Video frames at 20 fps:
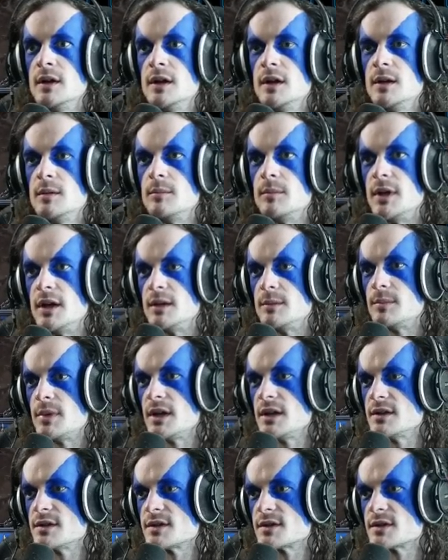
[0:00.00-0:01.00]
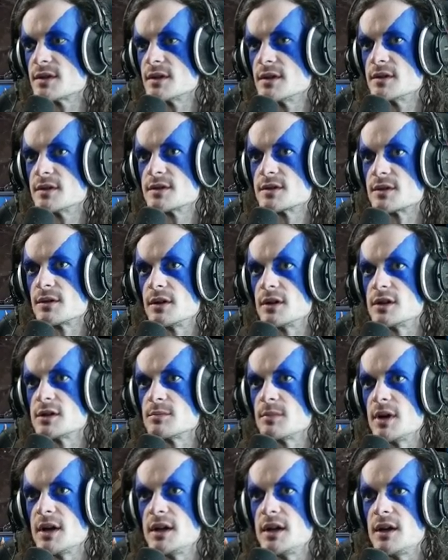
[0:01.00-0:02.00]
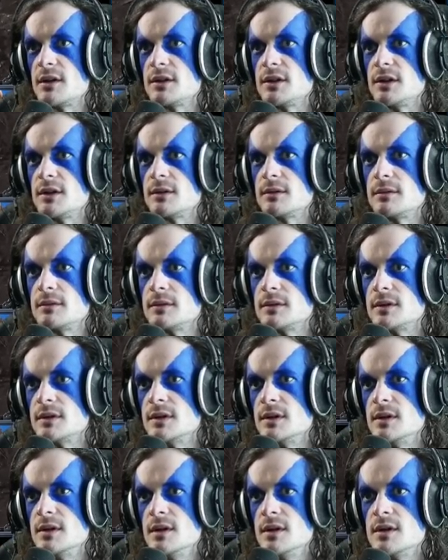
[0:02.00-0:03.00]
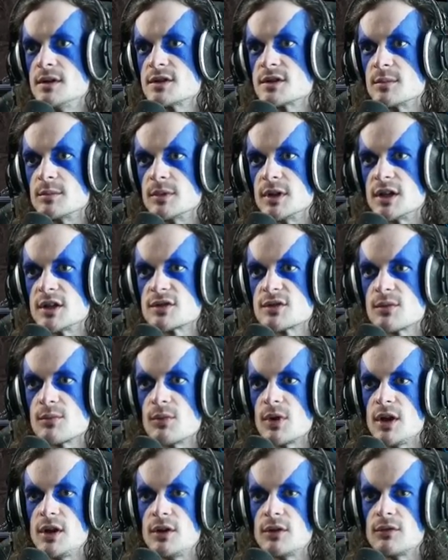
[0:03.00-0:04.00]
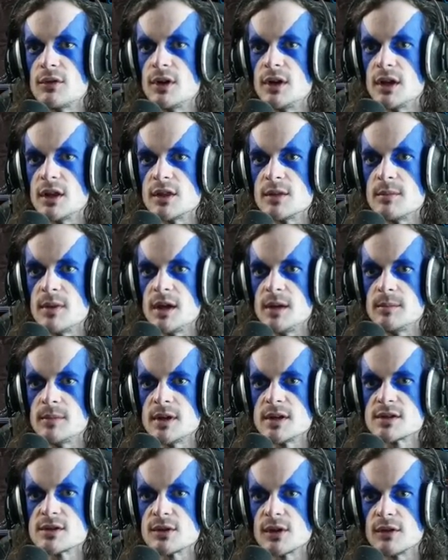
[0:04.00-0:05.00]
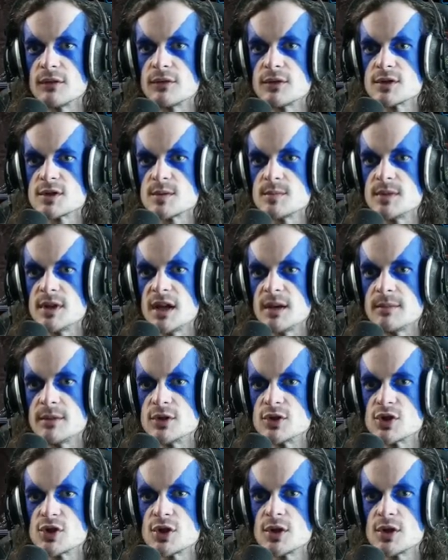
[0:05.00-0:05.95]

Main base, starting to mine out here. Some Lings from Reynor running in the main base looking for some damage.